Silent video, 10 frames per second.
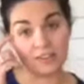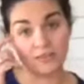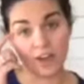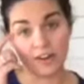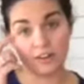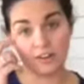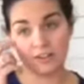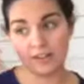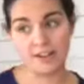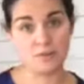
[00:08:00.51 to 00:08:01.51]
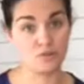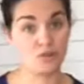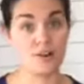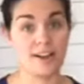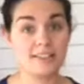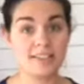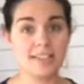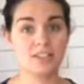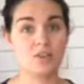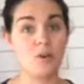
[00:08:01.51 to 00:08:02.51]
vinyl, I don't trust
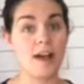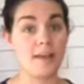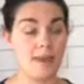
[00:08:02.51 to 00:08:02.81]
it. So I'm